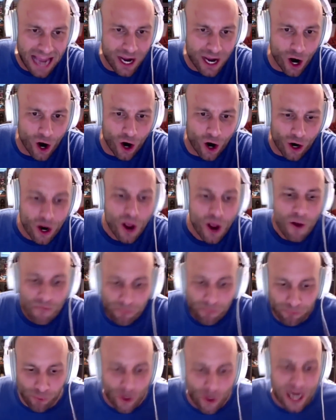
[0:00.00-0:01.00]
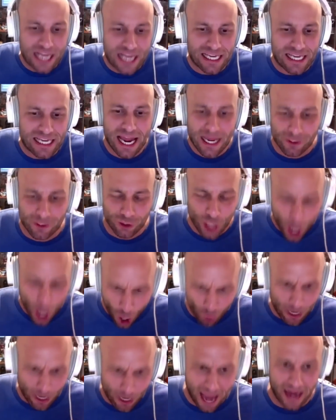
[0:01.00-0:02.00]
they are freaking
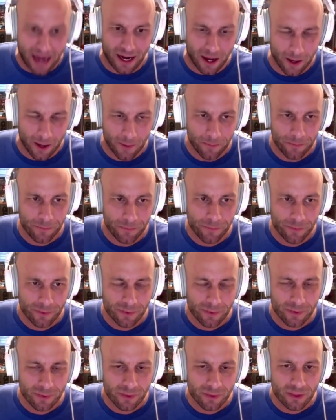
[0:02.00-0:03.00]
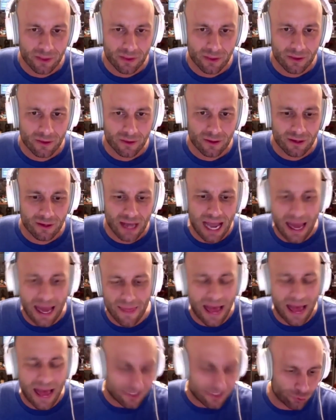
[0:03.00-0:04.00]
loaded.
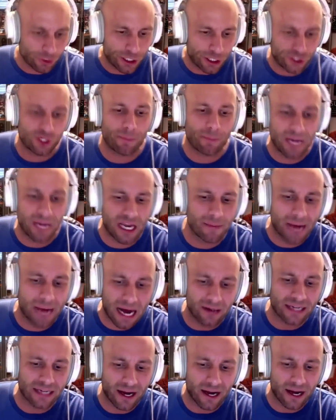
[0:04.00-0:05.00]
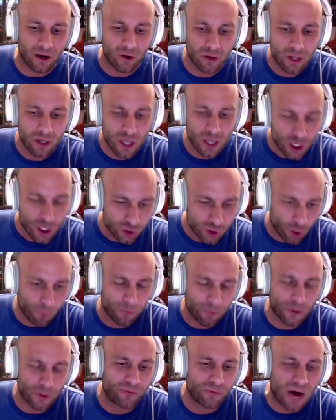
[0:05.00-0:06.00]
And that's what it should be about now. So
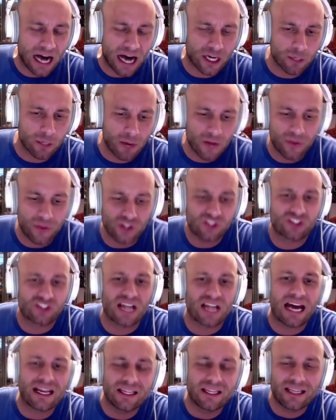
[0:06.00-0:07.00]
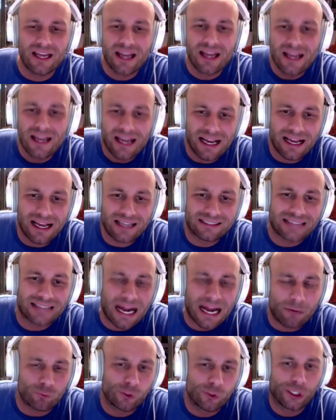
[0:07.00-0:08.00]
for the final month, this is not it's
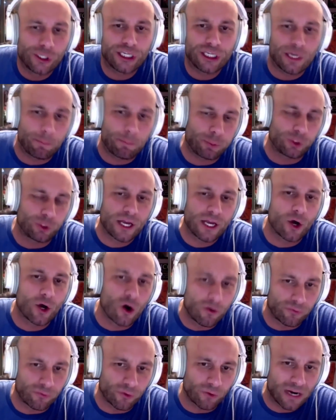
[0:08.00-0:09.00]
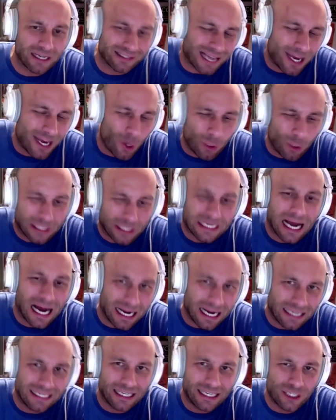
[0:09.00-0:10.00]
not really a playoff race. I know it
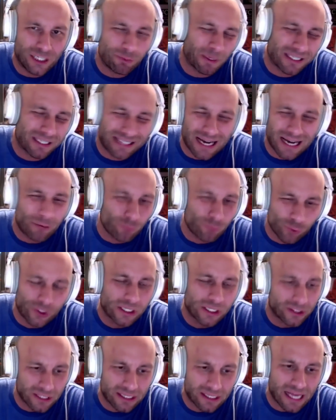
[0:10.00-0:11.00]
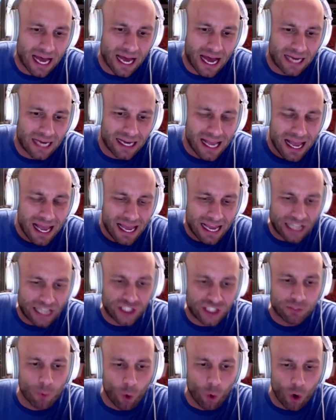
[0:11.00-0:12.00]
kind of is, but it's not really that.
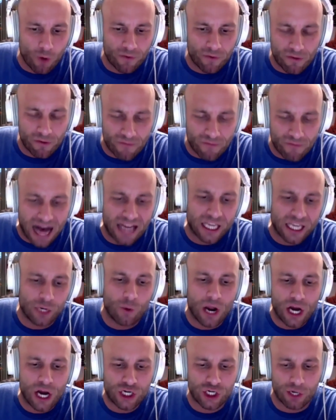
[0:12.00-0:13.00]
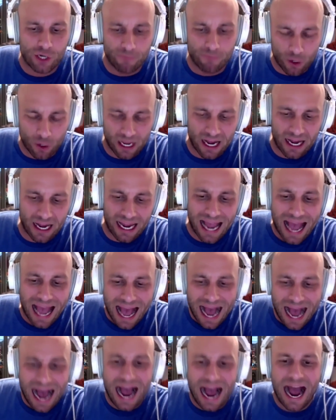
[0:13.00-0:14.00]
It's more of an evaluation of okay,
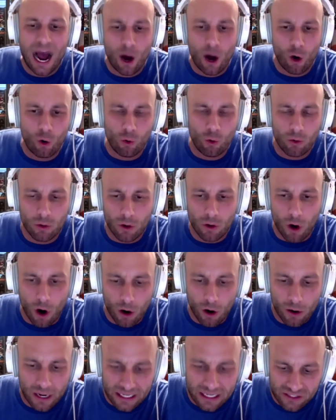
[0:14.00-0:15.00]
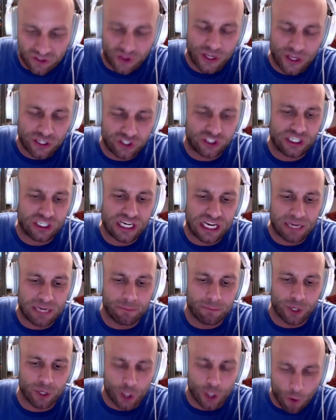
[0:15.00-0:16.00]
how is this
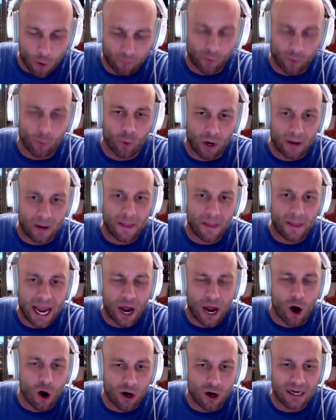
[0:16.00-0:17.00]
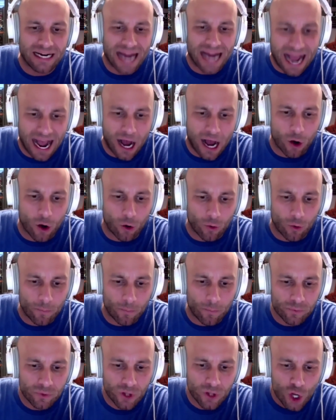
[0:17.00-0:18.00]
team going to go from where they are now
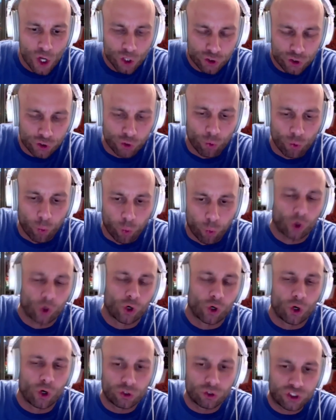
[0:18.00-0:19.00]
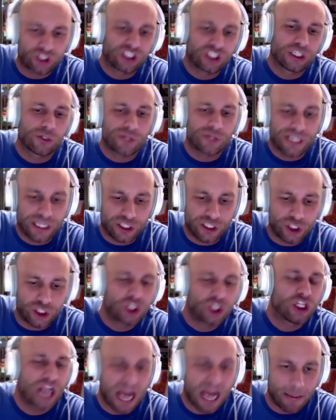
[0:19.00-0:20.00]
to World Series
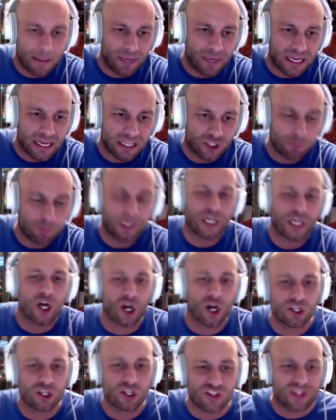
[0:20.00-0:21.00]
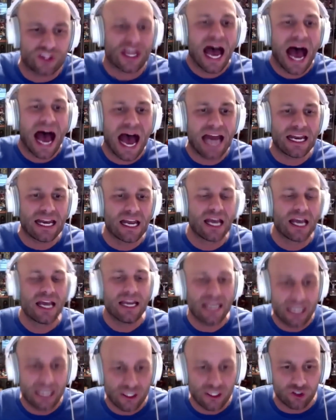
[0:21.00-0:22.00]
champions? Because that
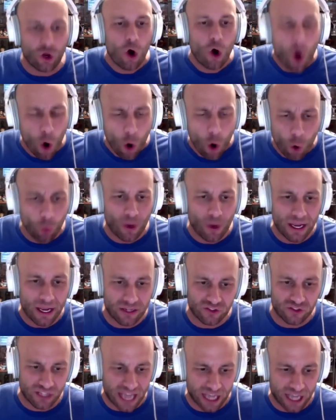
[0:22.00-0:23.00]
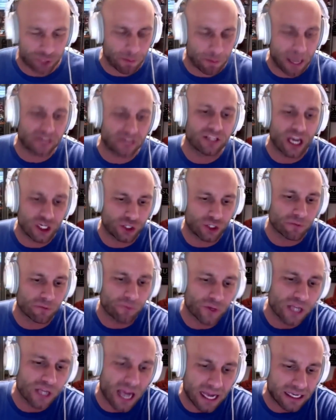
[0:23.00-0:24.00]
is always the expectation for
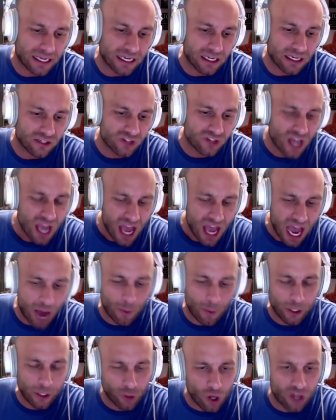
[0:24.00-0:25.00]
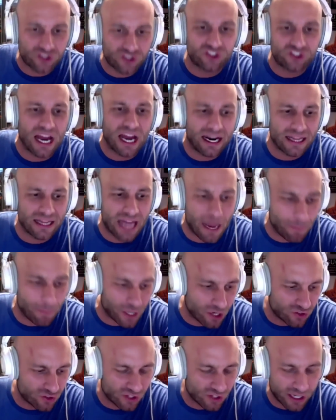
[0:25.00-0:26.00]
the Yankees. And we lost sight of that
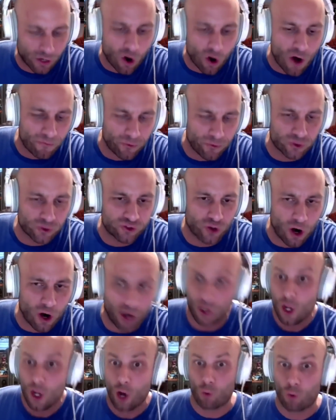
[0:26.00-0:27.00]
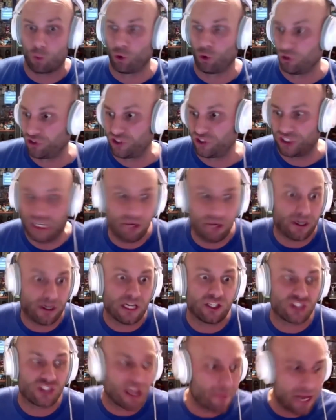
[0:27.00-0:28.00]
because of their awful start. World
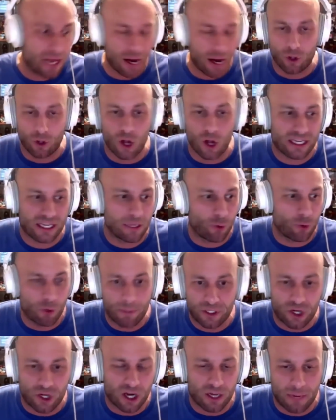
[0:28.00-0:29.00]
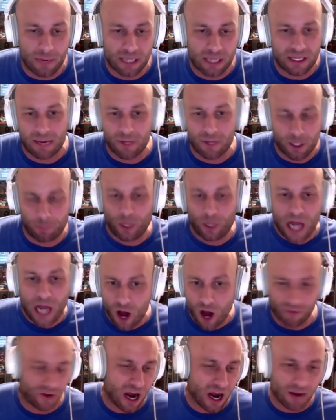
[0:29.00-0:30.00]
Series. I mean, they were lucky that we'd be talking about them in the
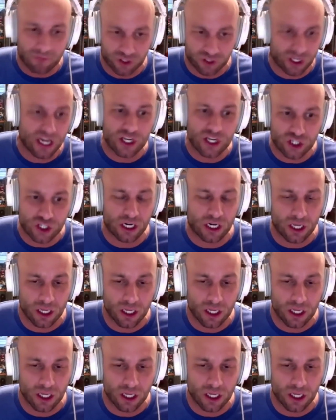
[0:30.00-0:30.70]
playoff conversation.